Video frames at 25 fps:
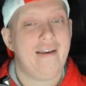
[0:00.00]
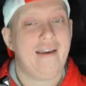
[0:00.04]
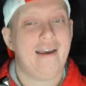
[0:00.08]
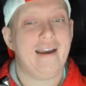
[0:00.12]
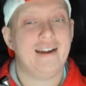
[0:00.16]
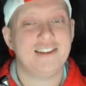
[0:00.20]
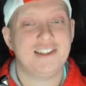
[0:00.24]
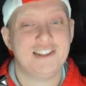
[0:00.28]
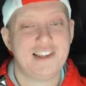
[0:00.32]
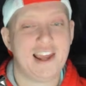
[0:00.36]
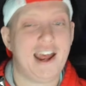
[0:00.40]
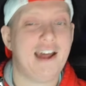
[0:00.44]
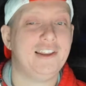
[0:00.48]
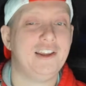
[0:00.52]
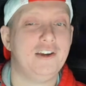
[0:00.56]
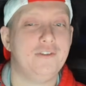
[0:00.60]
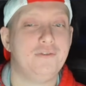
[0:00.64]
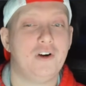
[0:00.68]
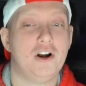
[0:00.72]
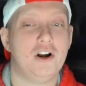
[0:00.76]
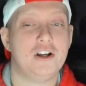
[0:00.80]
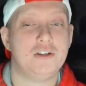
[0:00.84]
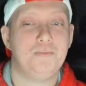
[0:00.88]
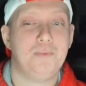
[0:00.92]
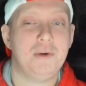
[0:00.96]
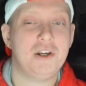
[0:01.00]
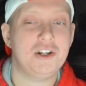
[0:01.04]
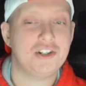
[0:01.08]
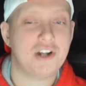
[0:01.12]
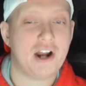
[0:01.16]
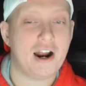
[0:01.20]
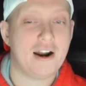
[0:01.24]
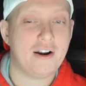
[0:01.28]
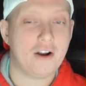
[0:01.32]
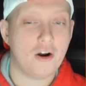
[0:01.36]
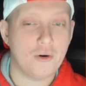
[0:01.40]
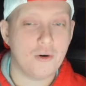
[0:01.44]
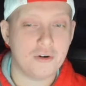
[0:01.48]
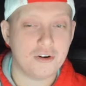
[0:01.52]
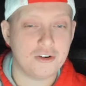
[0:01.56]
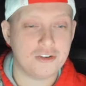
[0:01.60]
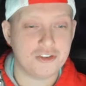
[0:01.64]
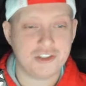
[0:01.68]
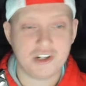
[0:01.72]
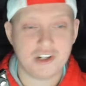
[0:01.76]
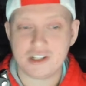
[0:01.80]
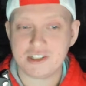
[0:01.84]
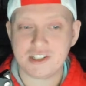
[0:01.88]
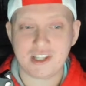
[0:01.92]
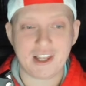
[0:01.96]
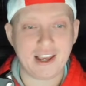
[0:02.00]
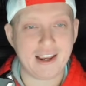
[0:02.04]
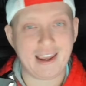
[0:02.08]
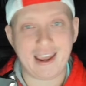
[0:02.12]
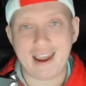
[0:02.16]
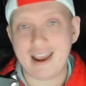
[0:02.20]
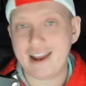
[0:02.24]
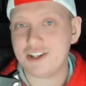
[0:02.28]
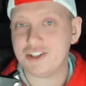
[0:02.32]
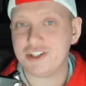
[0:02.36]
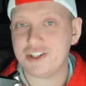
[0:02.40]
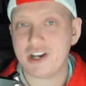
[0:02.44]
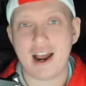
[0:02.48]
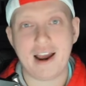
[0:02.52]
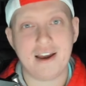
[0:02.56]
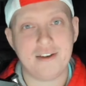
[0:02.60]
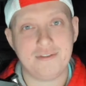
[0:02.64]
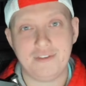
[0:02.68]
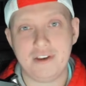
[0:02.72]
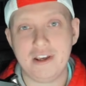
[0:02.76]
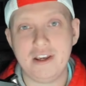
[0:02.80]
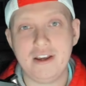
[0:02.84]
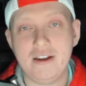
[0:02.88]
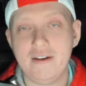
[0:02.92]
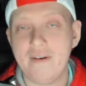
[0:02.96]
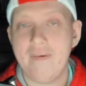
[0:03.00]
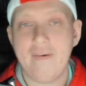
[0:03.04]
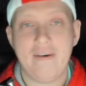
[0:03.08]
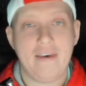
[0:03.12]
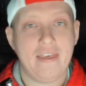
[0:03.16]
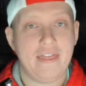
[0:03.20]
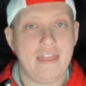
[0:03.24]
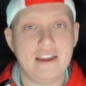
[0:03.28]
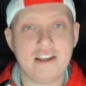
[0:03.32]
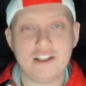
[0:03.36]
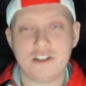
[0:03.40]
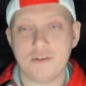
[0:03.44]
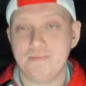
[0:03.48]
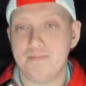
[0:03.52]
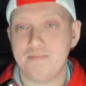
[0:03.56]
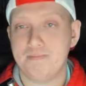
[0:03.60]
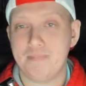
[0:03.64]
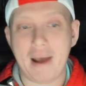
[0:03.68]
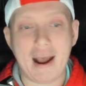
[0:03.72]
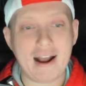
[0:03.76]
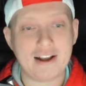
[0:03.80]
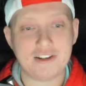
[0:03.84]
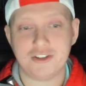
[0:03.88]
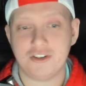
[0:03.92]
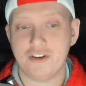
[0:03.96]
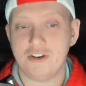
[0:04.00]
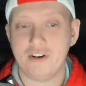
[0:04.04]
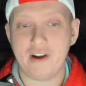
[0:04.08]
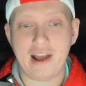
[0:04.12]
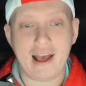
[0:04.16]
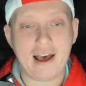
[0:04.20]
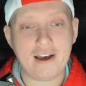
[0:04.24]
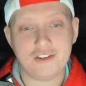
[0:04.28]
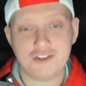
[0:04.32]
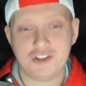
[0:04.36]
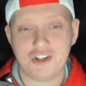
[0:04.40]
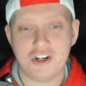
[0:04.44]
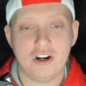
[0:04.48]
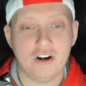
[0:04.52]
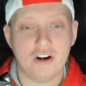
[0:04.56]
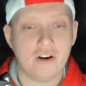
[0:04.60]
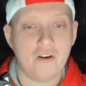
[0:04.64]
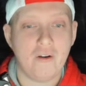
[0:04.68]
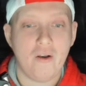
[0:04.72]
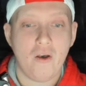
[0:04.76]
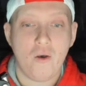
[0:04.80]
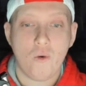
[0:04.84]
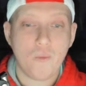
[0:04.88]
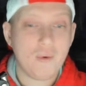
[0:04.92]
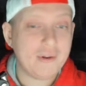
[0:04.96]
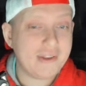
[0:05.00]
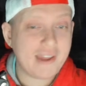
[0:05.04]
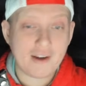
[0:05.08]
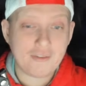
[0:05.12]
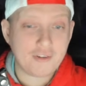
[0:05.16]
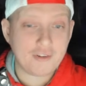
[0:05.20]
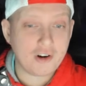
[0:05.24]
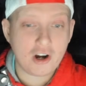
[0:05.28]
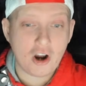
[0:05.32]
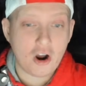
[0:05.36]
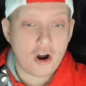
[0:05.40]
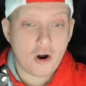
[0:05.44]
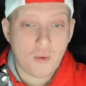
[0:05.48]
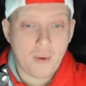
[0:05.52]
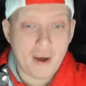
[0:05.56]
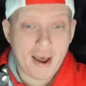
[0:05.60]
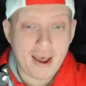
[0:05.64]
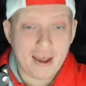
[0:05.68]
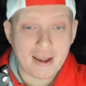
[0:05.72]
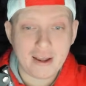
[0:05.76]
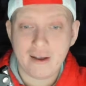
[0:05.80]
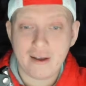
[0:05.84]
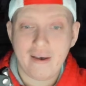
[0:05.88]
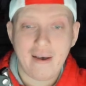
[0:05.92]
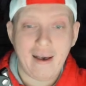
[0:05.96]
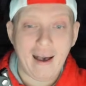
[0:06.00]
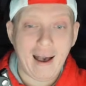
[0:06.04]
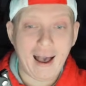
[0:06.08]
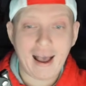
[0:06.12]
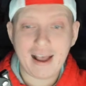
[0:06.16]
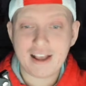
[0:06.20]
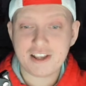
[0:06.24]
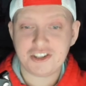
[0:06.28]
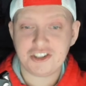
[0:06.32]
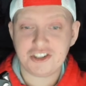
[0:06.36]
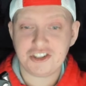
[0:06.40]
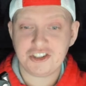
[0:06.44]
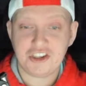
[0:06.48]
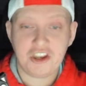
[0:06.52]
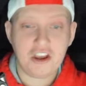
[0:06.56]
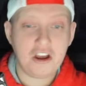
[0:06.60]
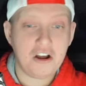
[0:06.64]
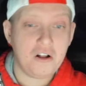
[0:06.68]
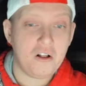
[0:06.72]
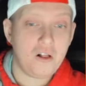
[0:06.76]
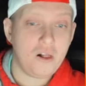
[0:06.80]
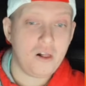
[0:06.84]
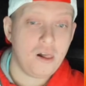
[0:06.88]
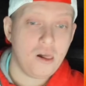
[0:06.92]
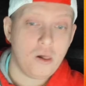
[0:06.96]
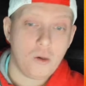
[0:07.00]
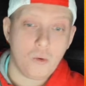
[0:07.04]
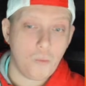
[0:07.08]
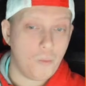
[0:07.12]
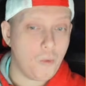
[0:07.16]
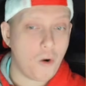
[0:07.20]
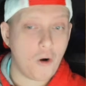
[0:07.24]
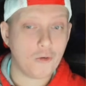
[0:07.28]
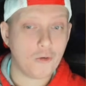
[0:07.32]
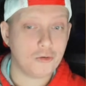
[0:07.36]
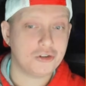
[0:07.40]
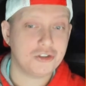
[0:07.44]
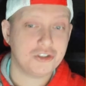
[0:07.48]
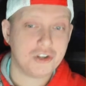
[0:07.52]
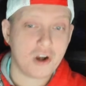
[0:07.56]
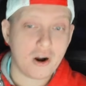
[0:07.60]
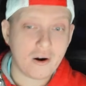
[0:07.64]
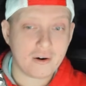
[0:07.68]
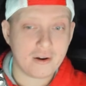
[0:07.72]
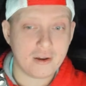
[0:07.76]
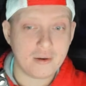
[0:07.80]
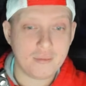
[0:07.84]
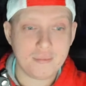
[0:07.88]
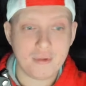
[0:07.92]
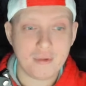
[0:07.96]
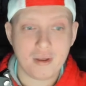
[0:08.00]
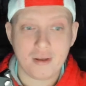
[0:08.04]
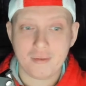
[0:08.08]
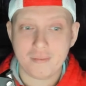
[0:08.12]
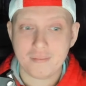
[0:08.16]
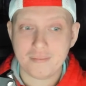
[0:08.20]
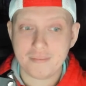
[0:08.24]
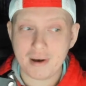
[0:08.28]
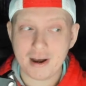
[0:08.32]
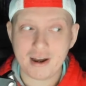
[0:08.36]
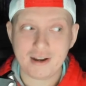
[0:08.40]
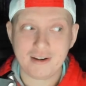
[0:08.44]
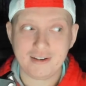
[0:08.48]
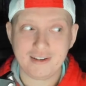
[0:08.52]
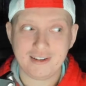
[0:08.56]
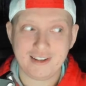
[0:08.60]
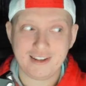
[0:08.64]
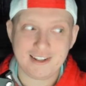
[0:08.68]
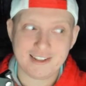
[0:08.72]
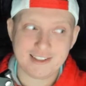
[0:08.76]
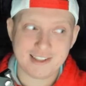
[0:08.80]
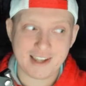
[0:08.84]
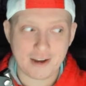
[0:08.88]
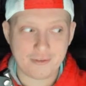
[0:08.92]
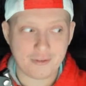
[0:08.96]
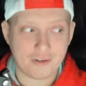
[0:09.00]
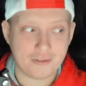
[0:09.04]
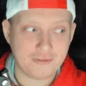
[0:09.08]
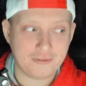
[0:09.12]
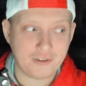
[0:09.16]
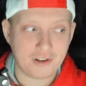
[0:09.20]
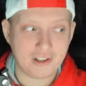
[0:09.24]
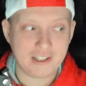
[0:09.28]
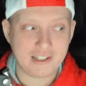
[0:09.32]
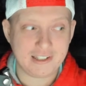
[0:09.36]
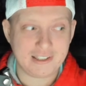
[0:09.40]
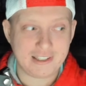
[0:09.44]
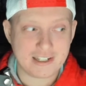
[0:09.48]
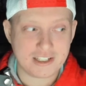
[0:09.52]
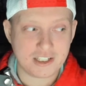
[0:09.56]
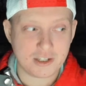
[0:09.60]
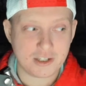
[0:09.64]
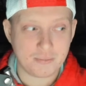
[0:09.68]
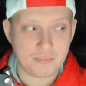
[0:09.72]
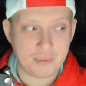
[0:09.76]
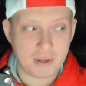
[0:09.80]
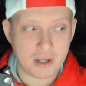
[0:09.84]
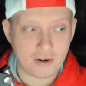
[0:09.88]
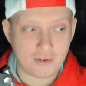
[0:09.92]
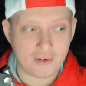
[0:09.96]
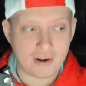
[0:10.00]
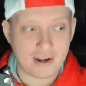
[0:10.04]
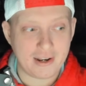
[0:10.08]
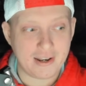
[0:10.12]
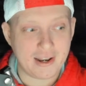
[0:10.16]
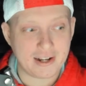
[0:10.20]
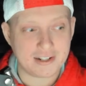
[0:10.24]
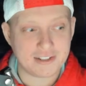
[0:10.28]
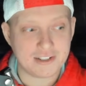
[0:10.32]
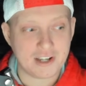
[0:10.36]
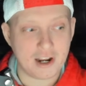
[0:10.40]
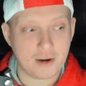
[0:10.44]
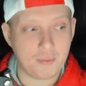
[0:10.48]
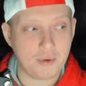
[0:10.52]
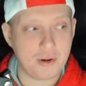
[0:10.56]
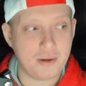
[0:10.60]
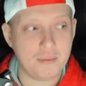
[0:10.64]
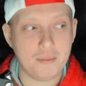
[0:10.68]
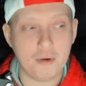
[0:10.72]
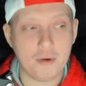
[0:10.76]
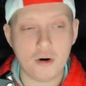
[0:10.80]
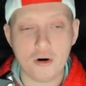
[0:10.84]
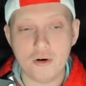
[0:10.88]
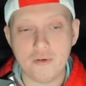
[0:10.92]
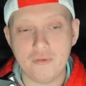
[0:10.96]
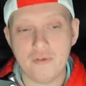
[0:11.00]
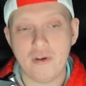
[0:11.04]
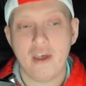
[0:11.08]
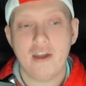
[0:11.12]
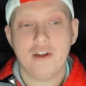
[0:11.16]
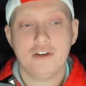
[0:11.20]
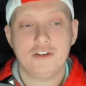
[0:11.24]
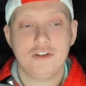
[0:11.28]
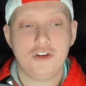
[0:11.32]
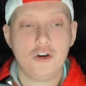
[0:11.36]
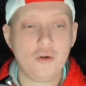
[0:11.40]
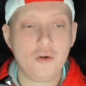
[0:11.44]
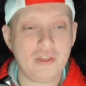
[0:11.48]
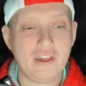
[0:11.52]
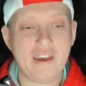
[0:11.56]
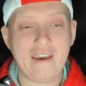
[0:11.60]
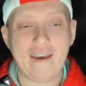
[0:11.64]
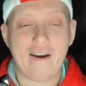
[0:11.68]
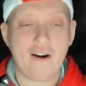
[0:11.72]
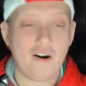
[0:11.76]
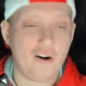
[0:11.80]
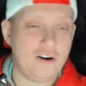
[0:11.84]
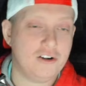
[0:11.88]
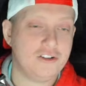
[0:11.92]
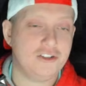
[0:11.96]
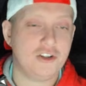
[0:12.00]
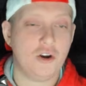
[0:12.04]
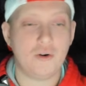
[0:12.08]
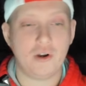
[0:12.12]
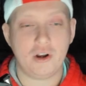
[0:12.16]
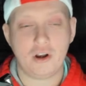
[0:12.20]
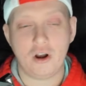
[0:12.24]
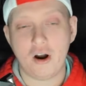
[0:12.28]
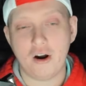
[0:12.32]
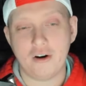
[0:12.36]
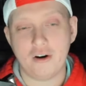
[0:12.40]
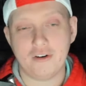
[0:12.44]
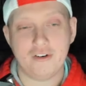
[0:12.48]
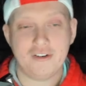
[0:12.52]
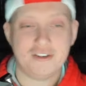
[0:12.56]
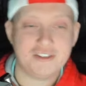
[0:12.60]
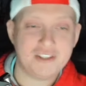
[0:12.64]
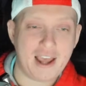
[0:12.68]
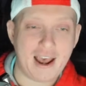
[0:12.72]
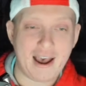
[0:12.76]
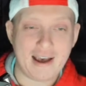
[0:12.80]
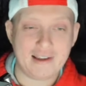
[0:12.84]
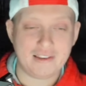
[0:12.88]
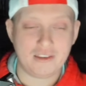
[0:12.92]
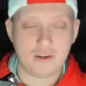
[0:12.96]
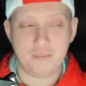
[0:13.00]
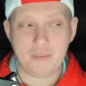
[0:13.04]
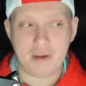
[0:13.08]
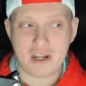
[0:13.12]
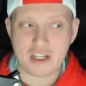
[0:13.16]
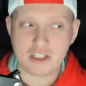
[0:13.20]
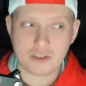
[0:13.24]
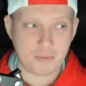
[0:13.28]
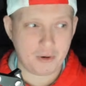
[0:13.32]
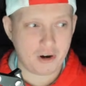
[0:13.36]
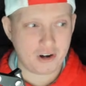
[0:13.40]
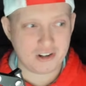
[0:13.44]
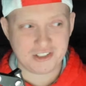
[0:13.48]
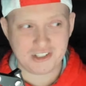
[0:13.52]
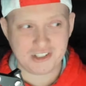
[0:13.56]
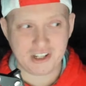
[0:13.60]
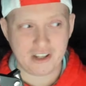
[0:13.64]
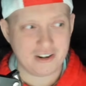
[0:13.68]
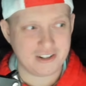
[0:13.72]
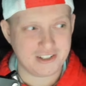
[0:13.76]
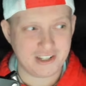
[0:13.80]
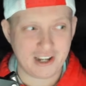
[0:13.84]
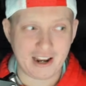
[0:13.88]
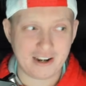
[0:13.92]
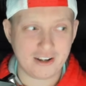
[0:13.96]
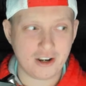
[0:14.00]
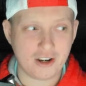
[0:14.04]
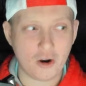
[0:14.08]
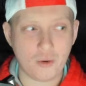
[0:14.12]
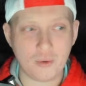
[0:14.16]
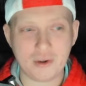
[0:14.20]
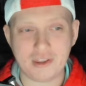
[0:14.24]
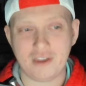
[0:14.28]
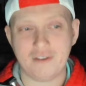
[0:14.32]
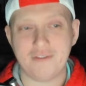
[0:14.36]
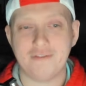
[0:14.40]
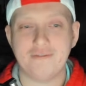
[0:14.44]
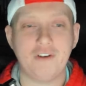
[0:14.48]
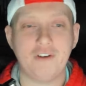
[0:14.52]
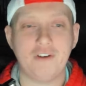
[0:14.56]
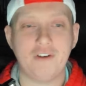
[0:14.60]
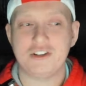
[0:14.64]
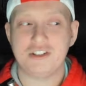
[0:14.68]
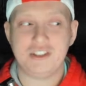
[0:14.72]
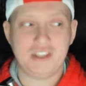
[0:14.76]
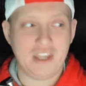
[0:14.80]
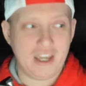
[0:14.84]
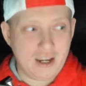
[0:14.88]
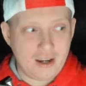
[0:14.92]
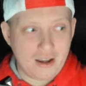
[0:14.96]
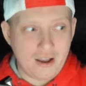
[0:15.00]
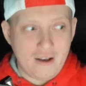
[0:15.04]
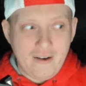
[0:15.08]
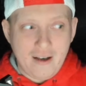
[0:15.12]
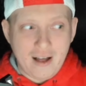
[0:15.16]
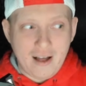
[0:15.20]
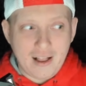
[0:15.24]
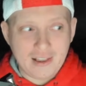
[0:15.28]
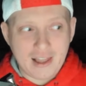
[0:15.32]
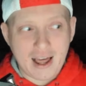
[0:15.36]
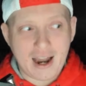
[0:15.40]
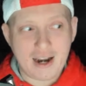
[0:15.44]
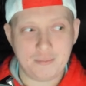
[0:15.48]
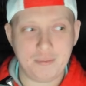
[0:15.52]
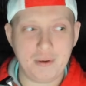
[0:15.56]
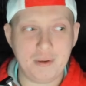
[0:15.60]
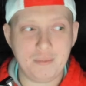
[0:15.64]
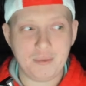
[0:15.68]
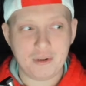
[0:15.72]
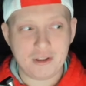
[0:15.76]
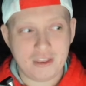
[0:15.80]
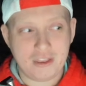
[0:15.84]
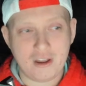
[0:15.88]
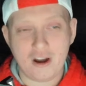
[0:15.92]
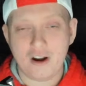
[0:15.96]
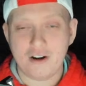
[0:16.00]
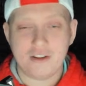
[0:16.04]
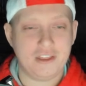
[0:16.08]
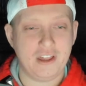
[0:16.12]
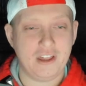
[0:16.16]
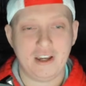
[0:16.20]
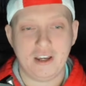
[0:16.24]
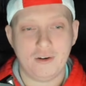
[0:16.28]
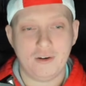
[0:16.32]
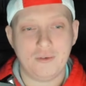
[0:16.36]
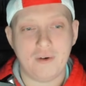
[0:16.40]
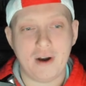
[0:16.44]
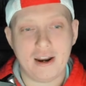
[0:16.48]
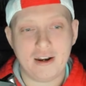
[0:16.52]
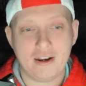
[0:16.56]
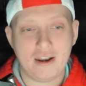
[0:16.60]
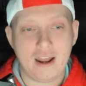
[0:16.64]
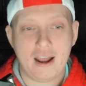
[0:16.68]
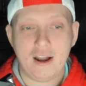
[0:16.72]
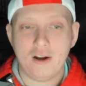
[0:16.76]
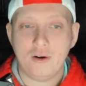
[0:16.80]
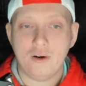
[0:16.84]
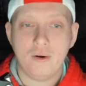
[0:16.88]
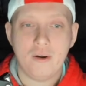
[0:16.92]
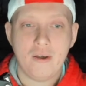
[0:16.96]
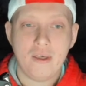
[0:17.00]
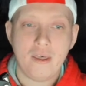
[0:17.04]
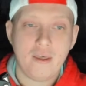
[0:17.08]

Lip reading: And sadly for us Bijan owners, just like HIV, this bastard Algier will never go away. I still won't start him, but he's never fully disappearing. Next up, we move to the Arizona Cardinals at the Pittsburgh Steelers. Now, I know what the first thing a lot of people are thinking right now.